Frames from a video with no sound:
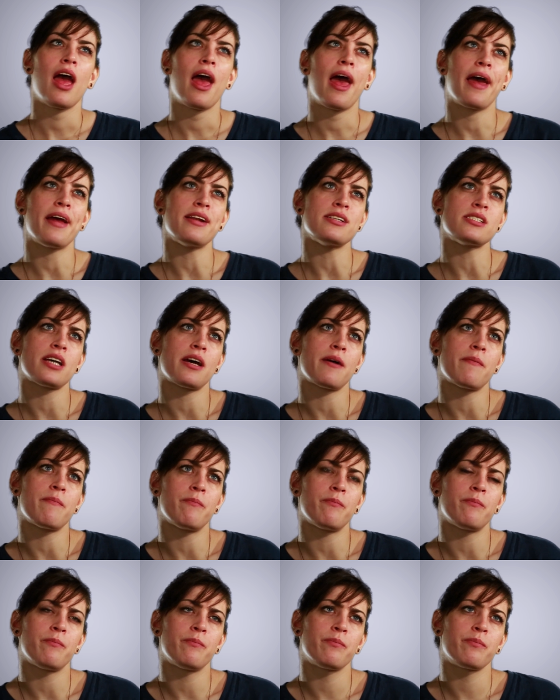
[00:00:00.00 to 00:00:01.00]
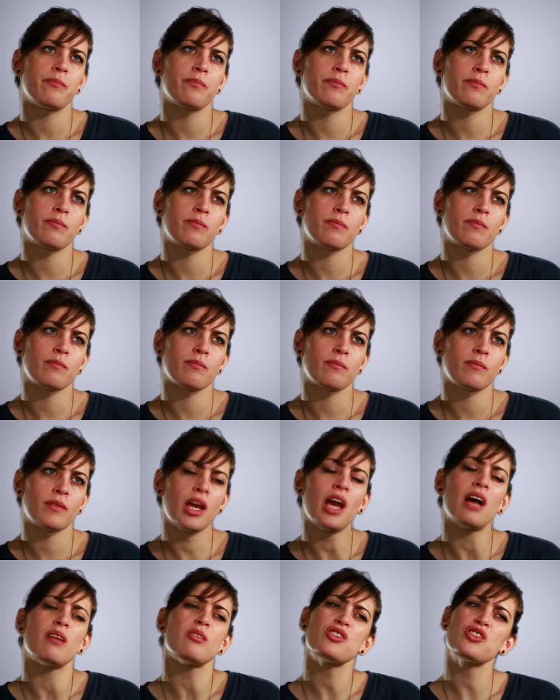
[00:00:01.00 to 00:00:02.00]
And um,
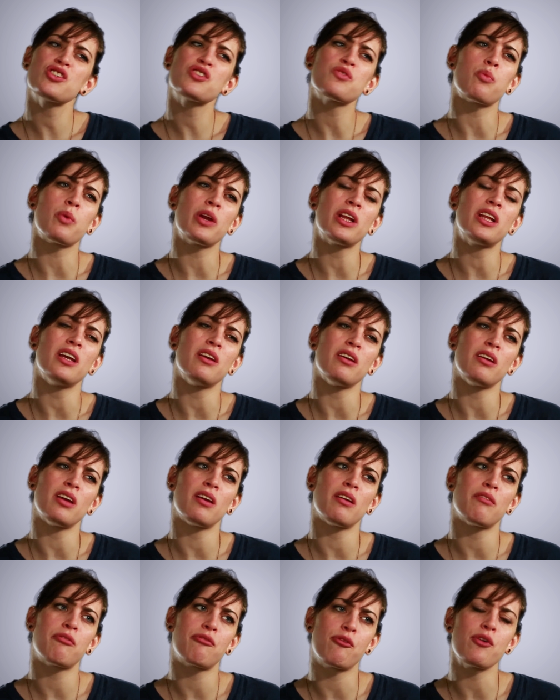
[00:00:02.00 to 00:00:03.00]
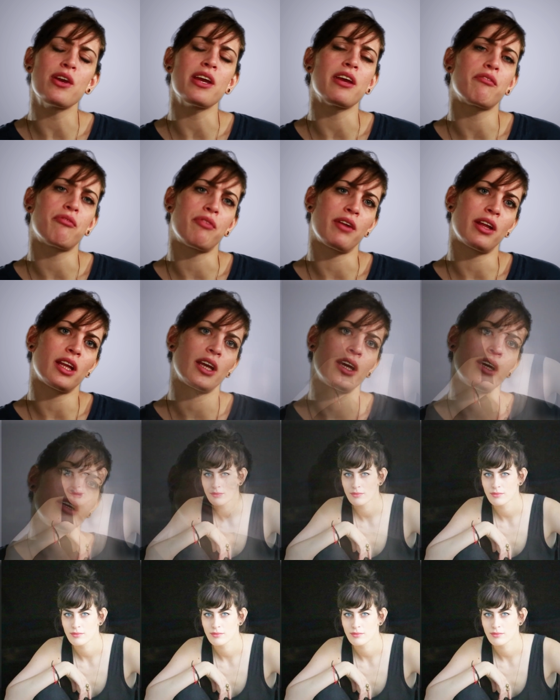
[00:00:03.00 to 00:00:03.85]
yeah, it's just really freeing feeling.